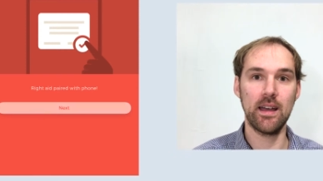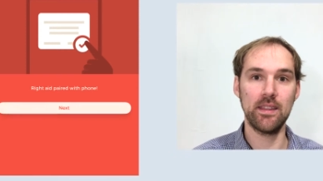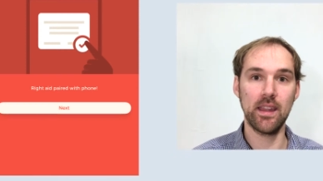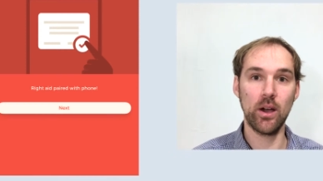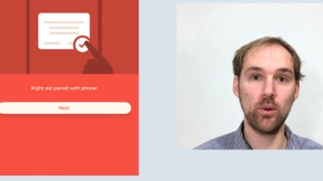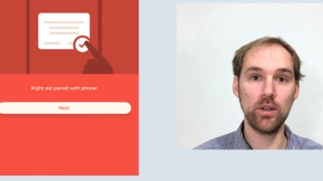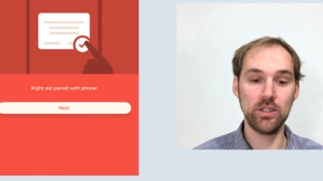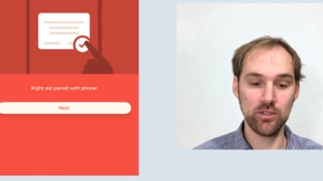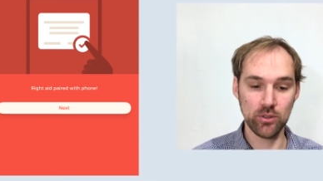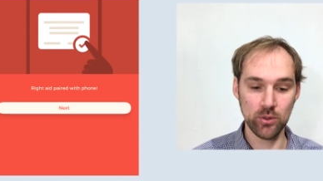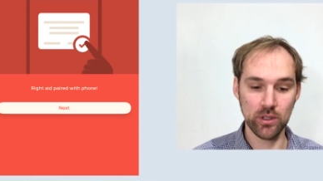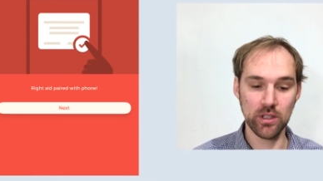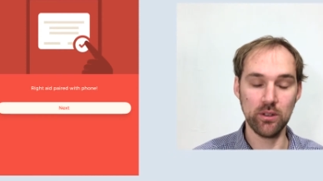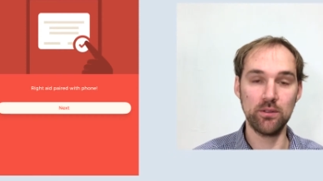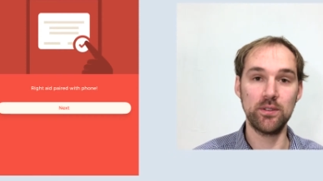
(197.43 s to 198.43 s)
And now it's
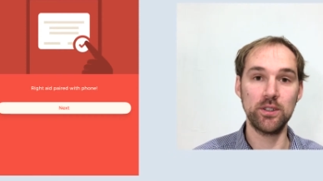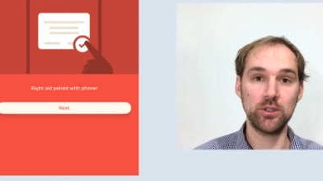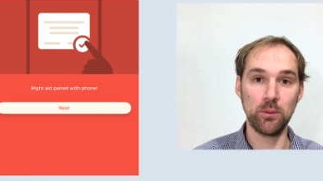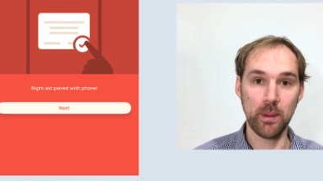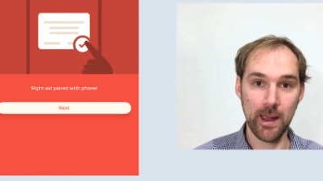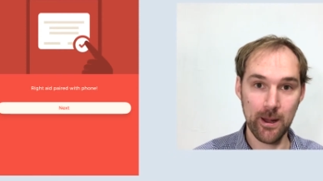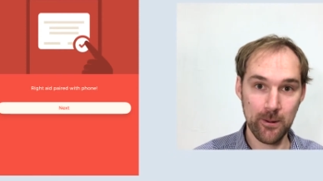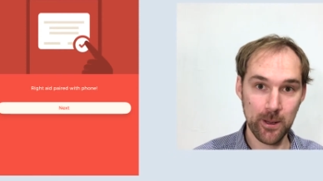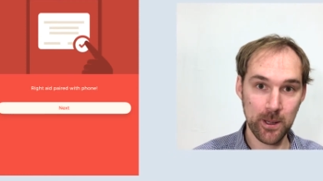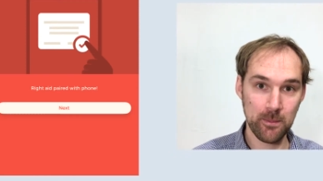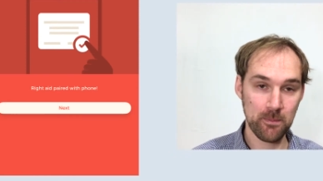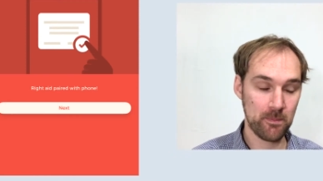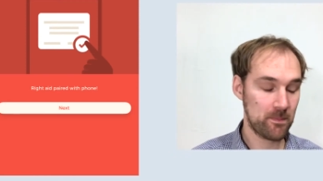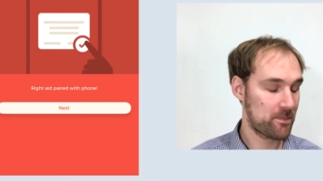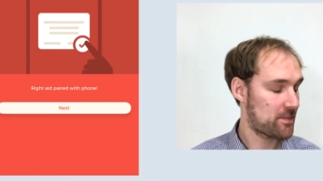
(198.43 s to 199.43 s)
doing the official
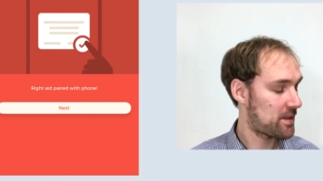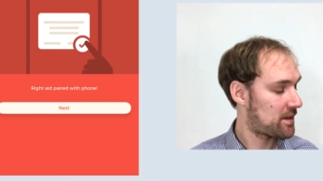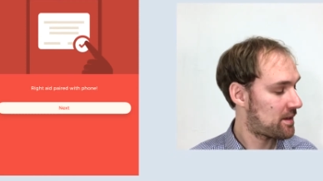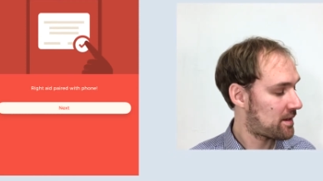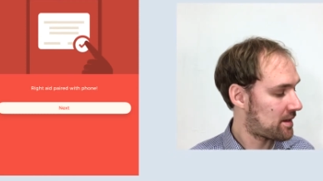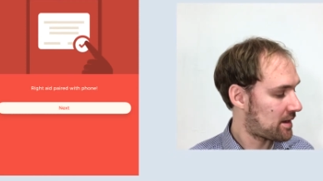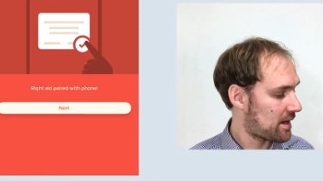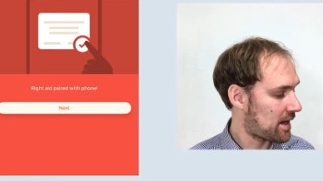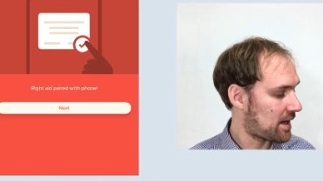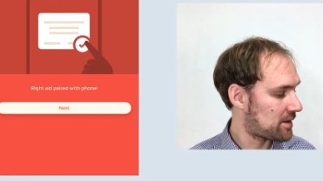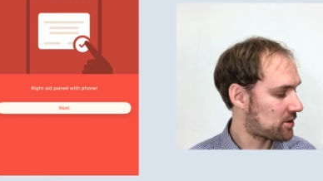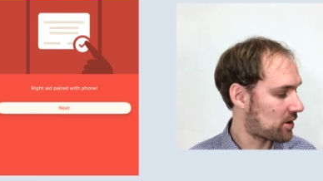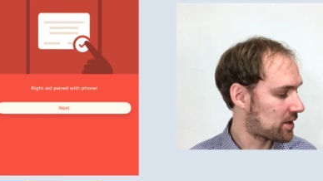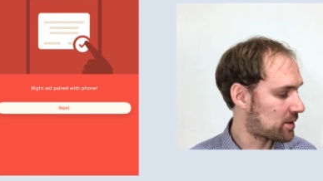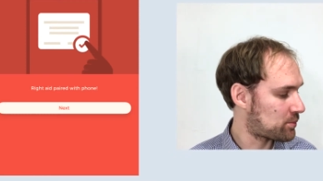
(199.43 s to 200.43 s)
pairing,
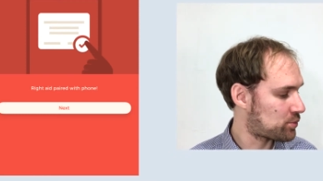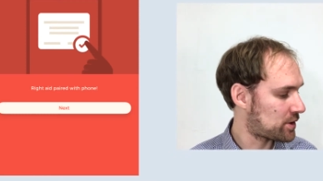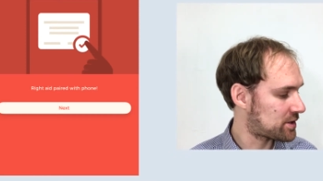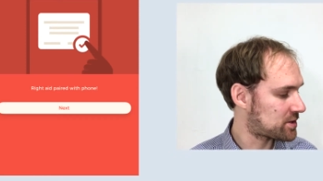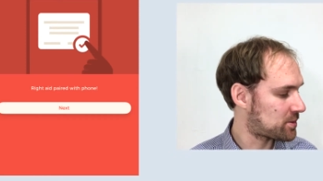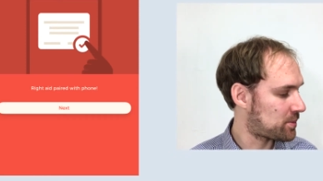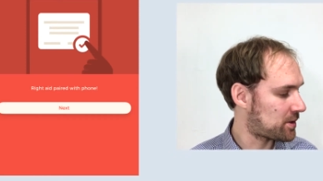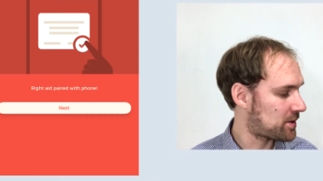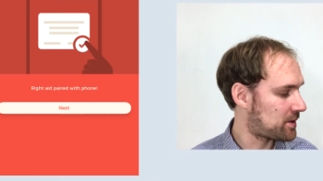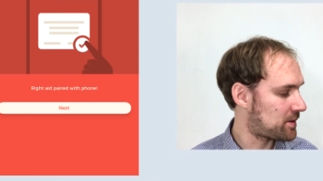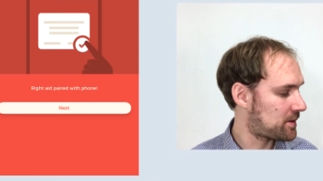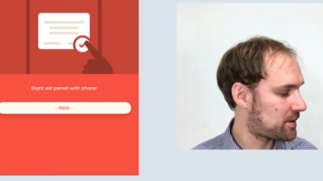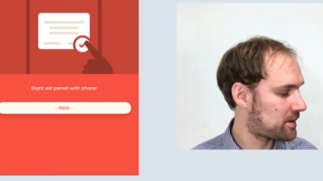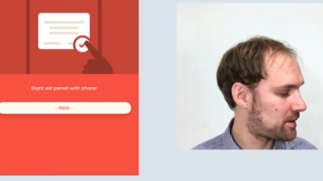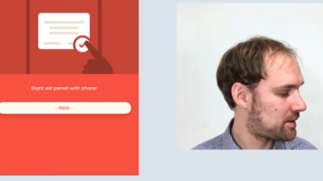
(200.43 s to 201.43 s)
and I can press the
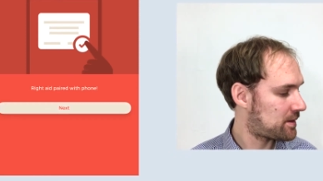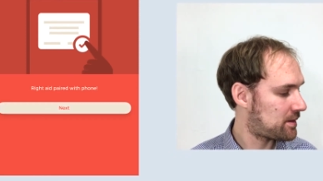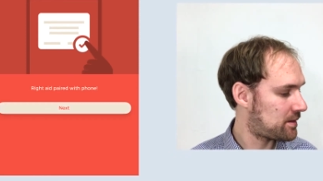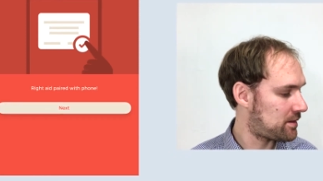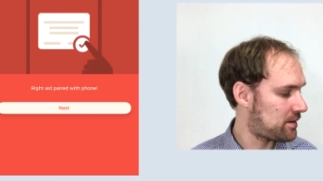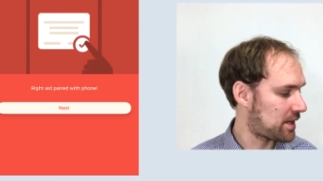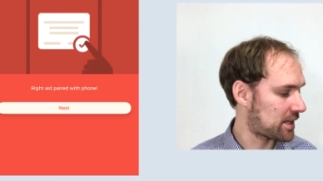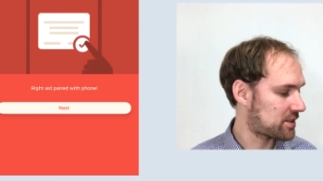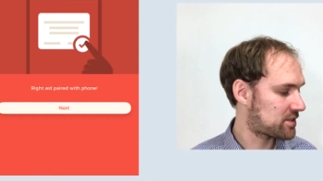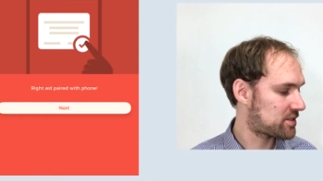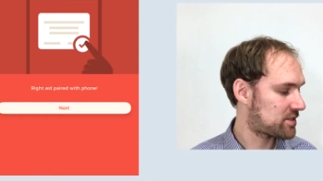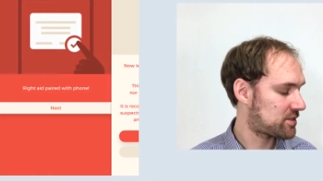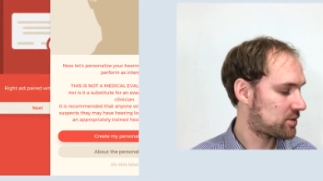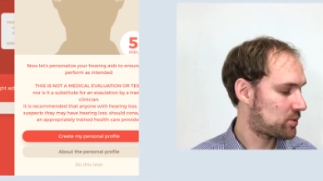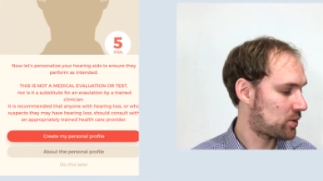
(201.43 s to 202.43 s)
button
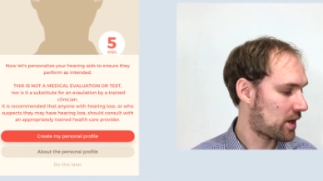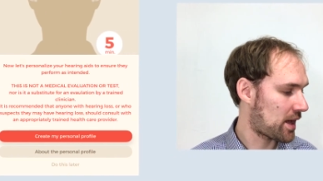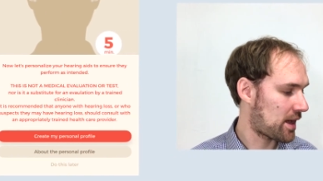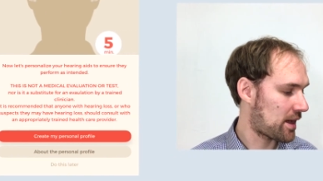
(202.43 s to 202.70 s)
Next.